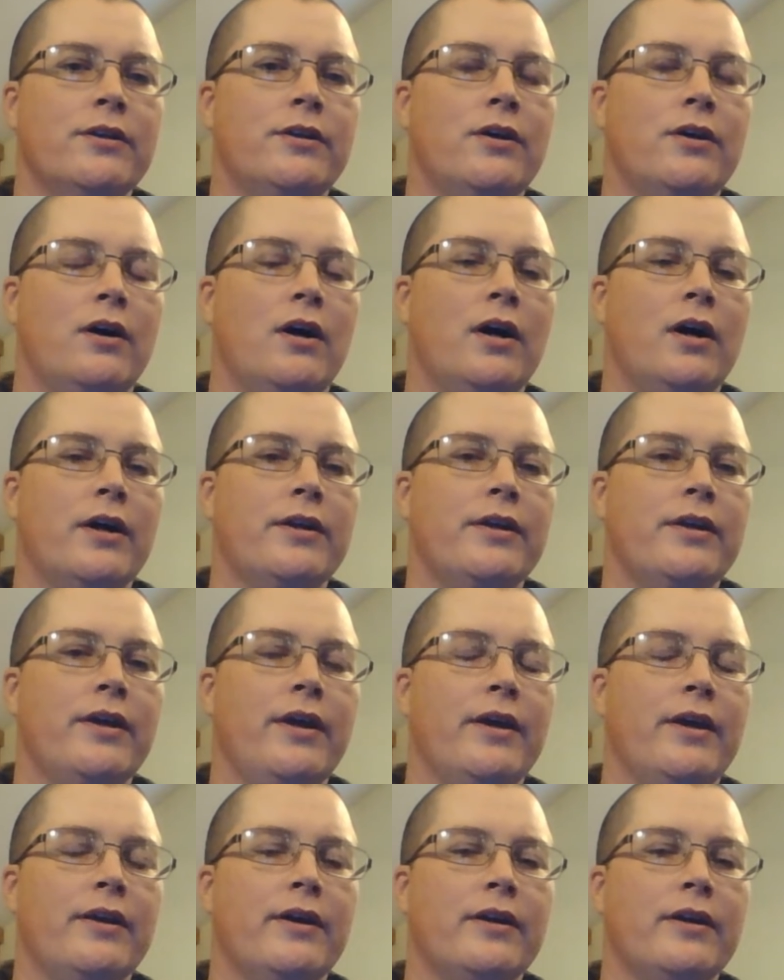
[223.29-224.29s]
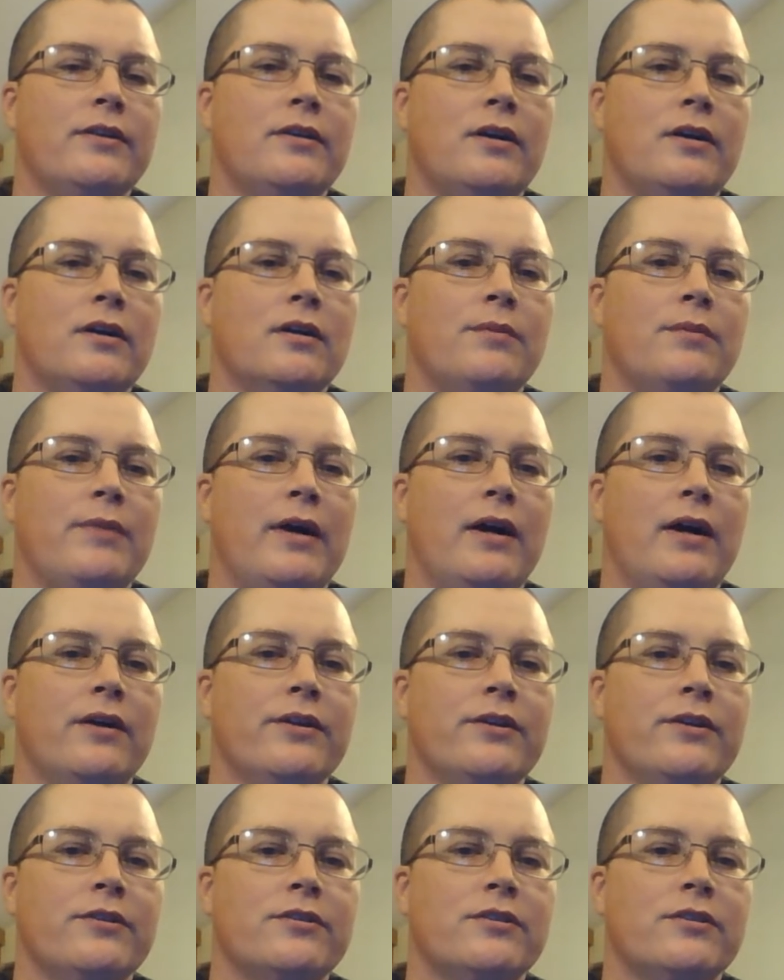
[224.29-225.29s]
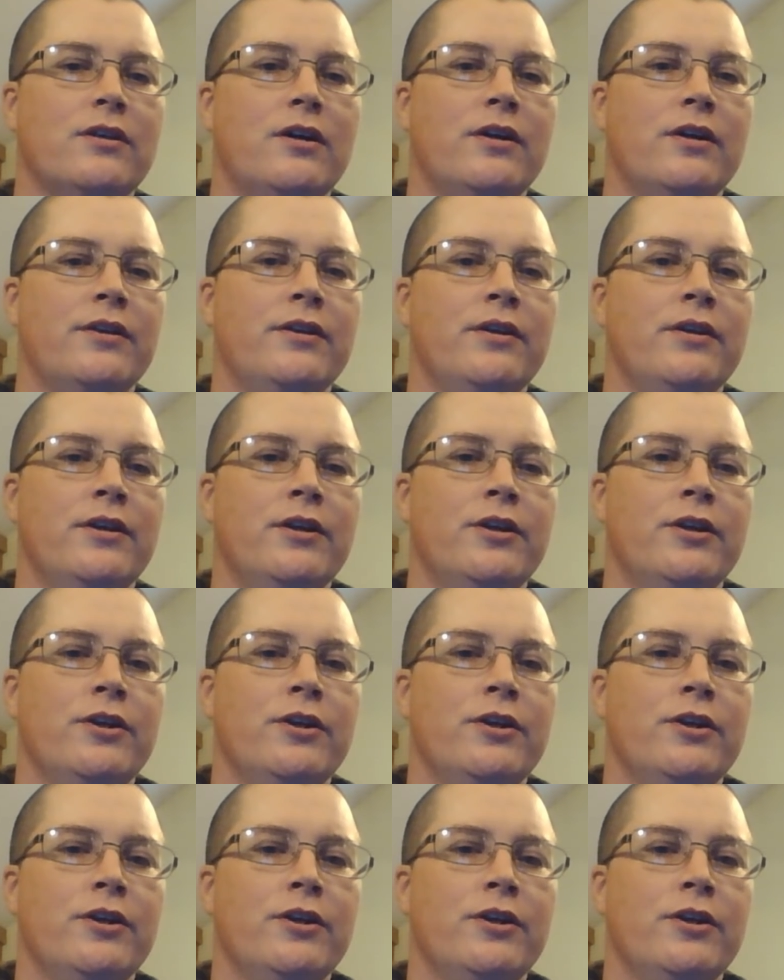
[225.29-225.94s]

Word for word: God and I talk about his son